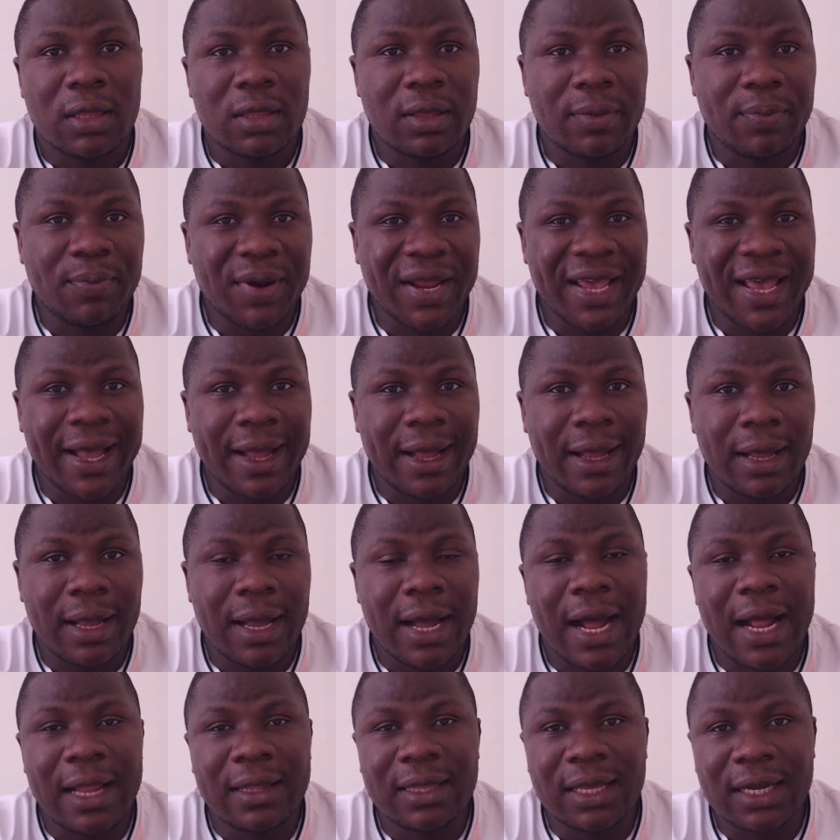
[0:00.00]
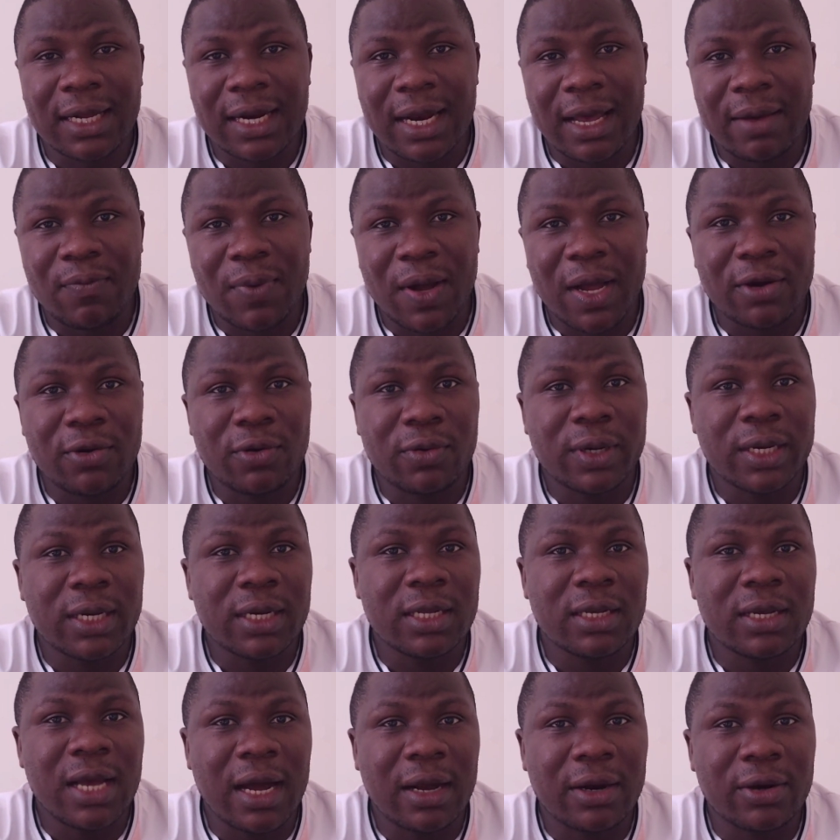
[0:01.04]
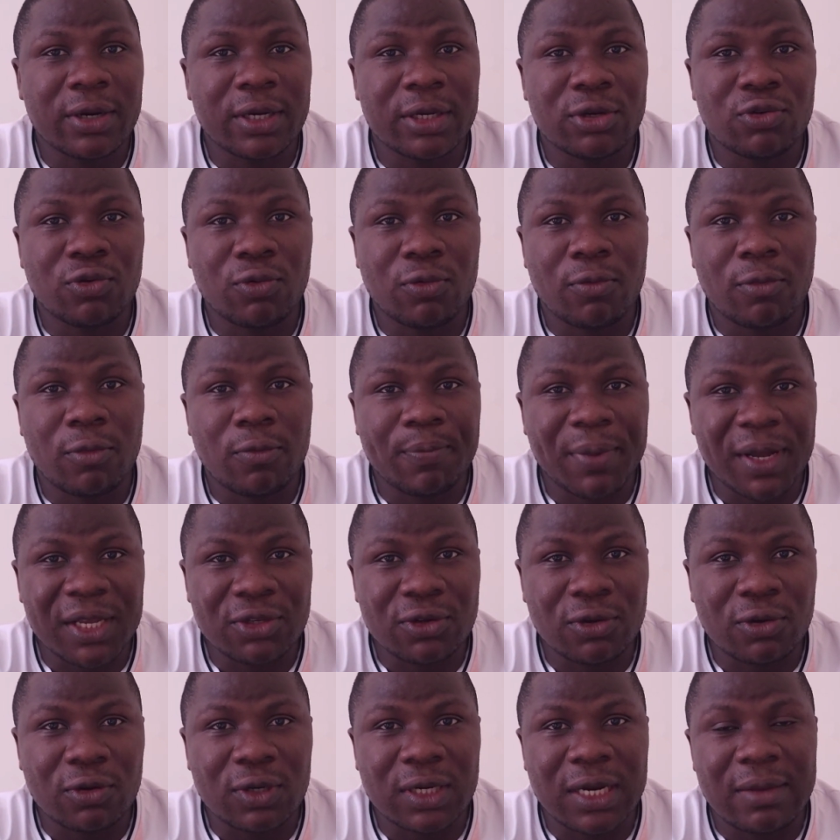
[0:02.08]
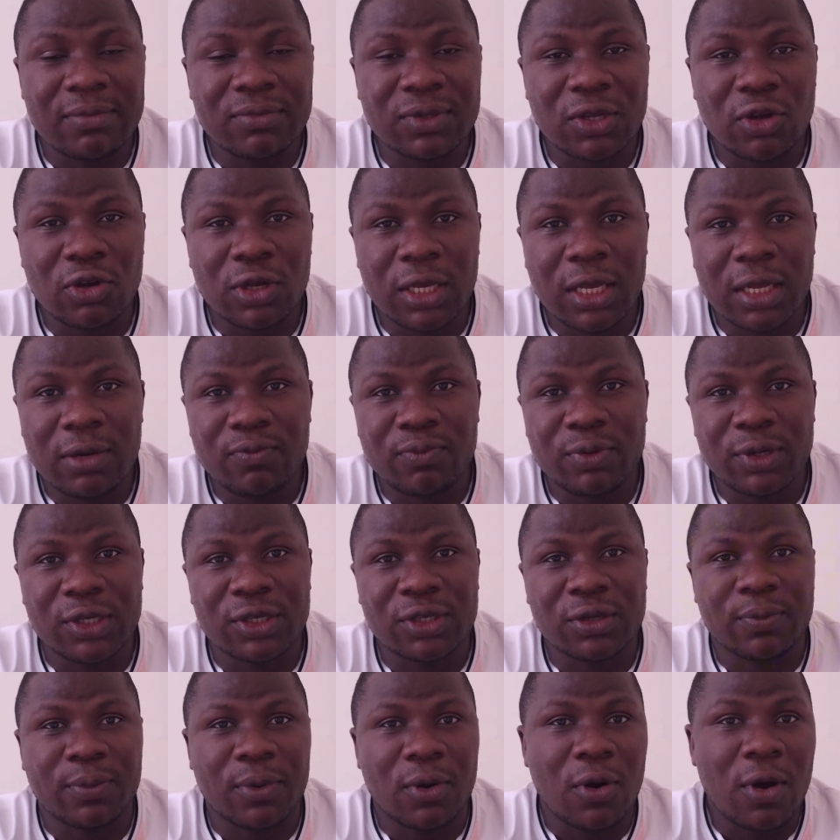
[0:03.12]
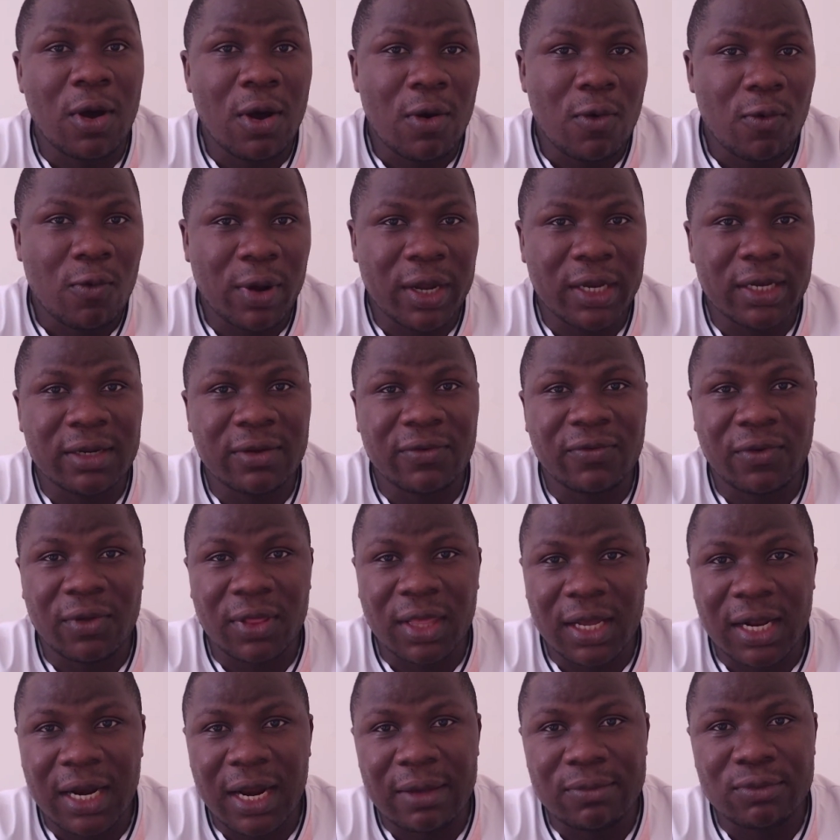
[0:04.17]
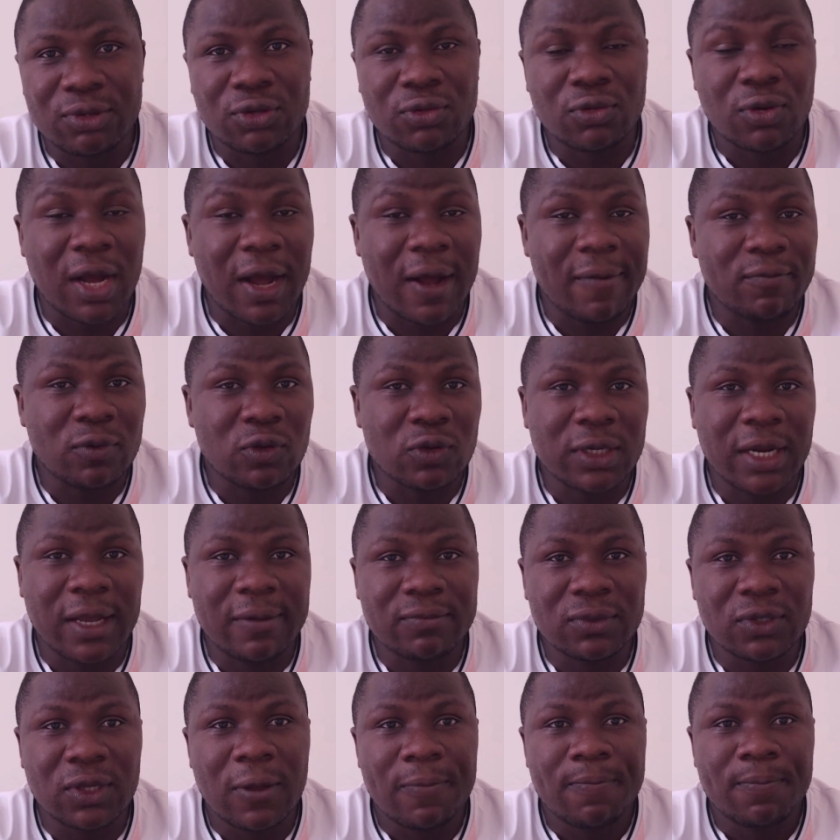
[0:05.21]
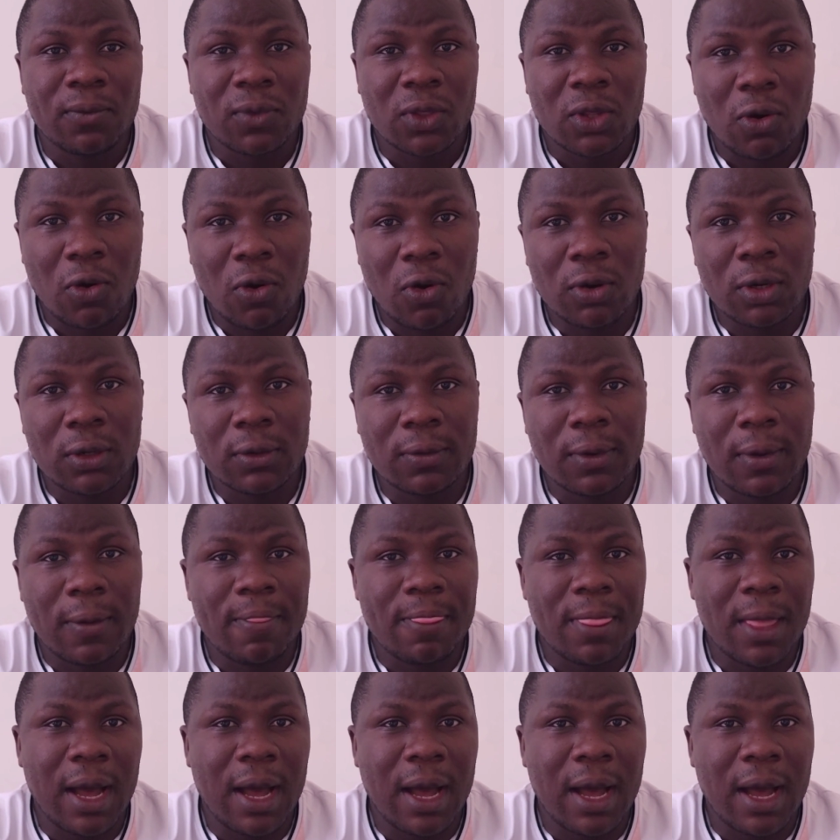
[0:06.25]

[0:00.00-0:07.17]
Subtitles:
The player and the club had already agreed to personal terms in principle, waiting for the clubs to come to terms on